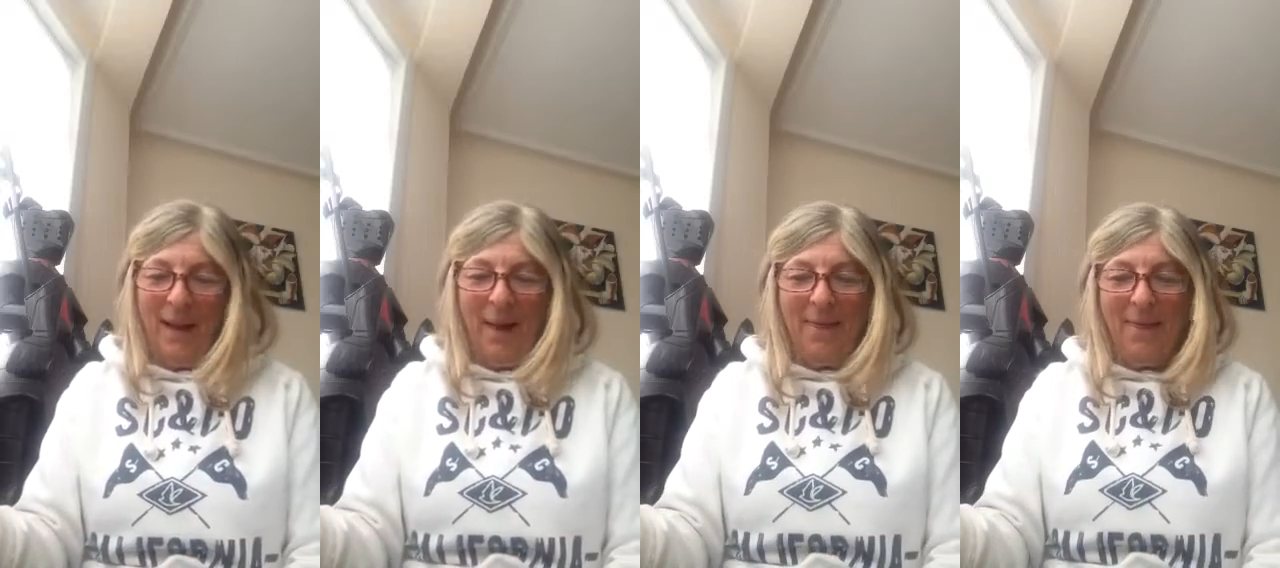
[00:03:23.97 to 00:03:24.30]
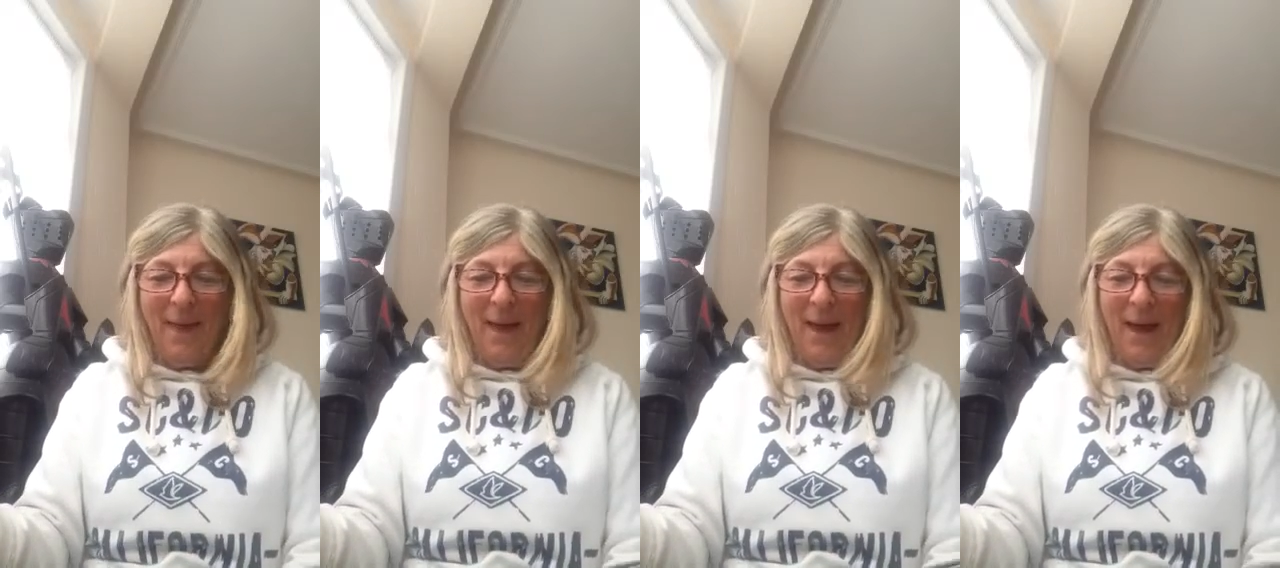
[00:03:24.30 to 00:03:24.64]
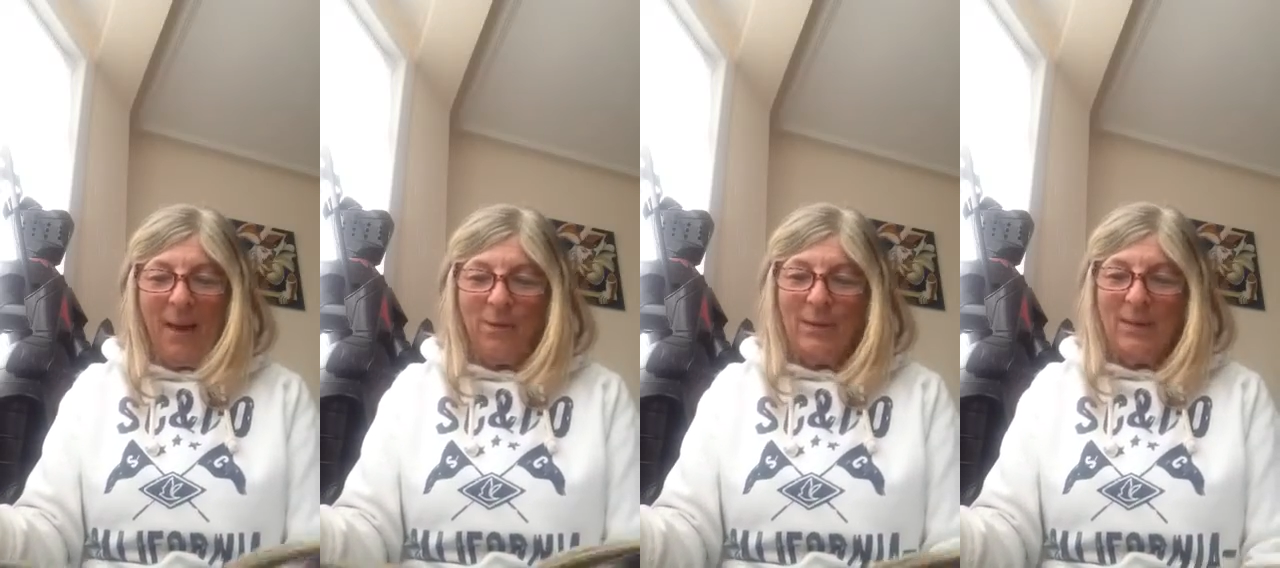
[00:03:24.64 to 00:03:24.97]
At
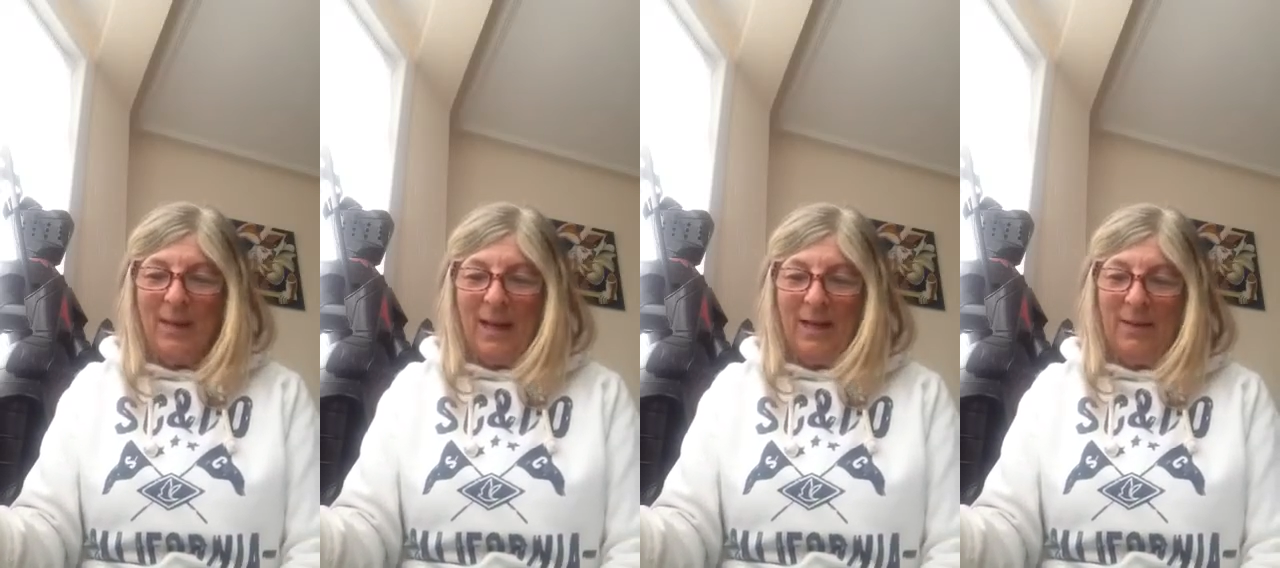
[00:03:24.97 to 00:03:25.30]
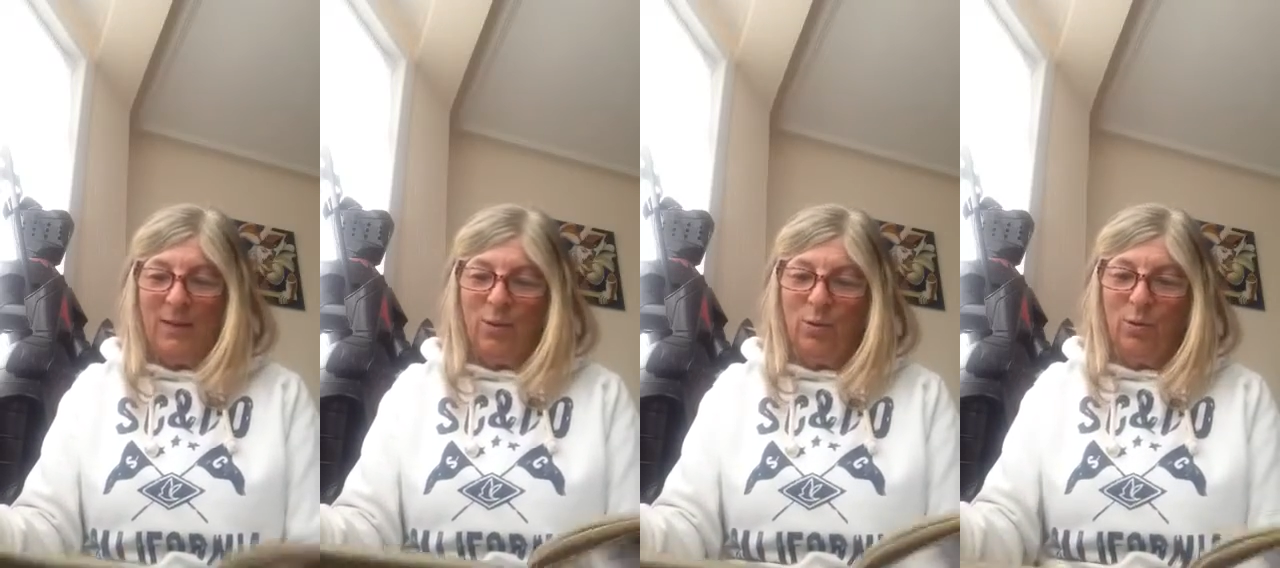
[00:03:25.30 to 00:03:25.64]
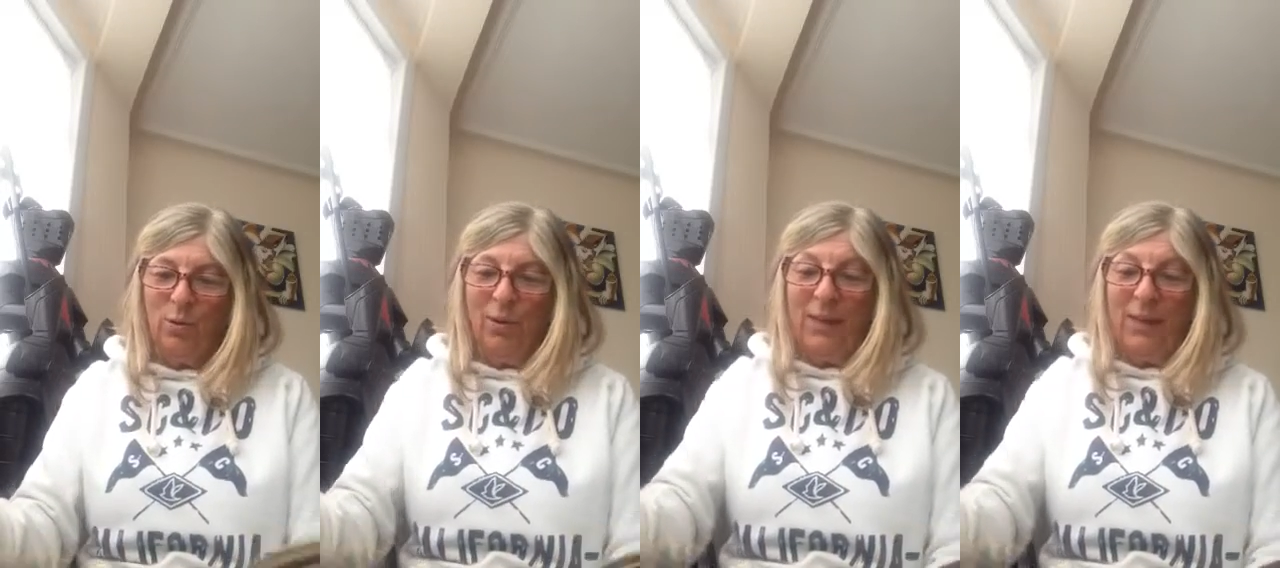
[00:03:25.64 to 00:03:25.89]
the house next door,